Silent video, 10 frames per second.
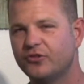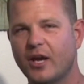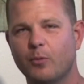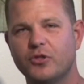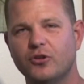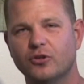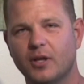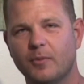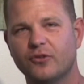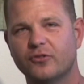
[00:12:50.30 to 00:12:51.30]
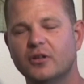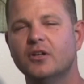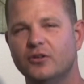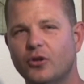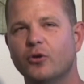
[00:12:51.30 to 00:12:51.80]
within your limits,
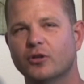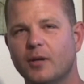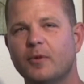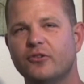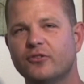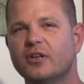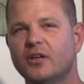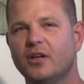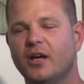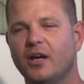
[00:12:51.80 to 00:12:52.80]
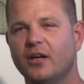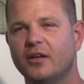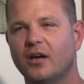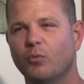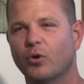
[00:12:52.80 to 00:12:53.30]
know your limits, and
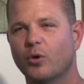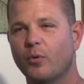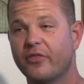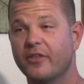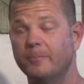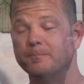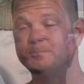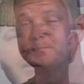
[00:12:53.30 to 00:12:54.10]
work with them.